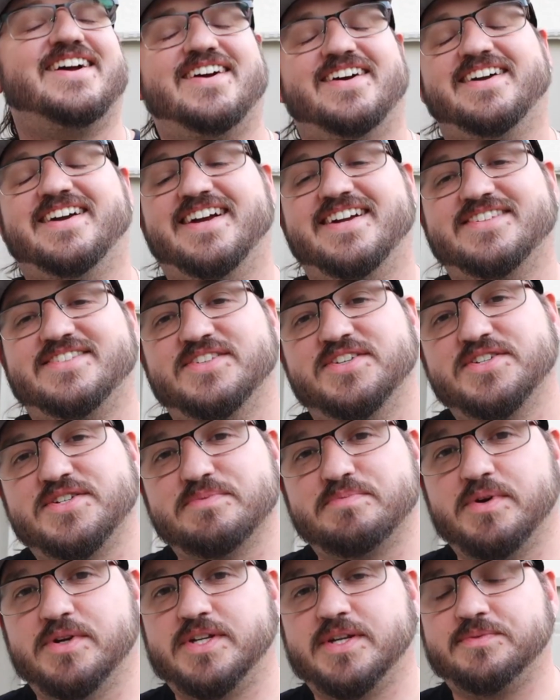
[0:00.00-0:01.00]
Alright guys, so here's
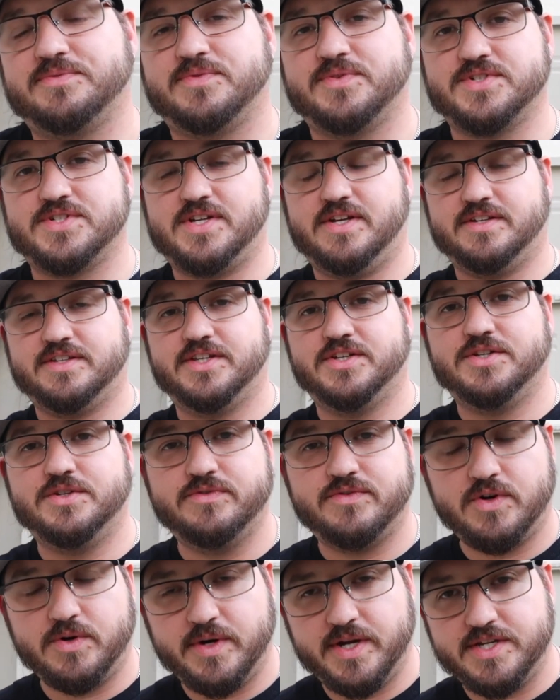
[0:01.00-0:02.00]
your pro tips for installing the
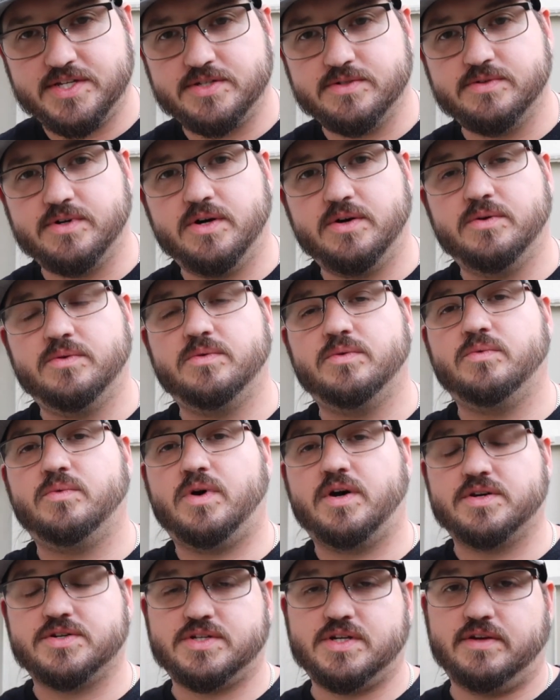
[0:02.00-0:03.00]
NuvoH20
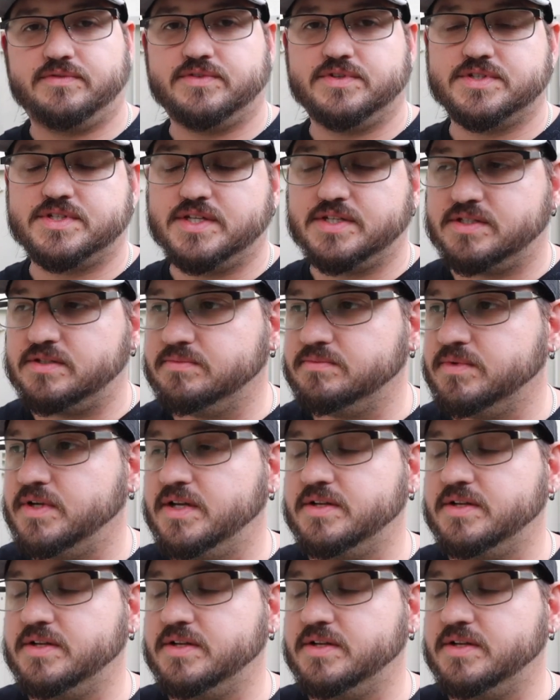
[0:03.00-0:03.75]
water softener system.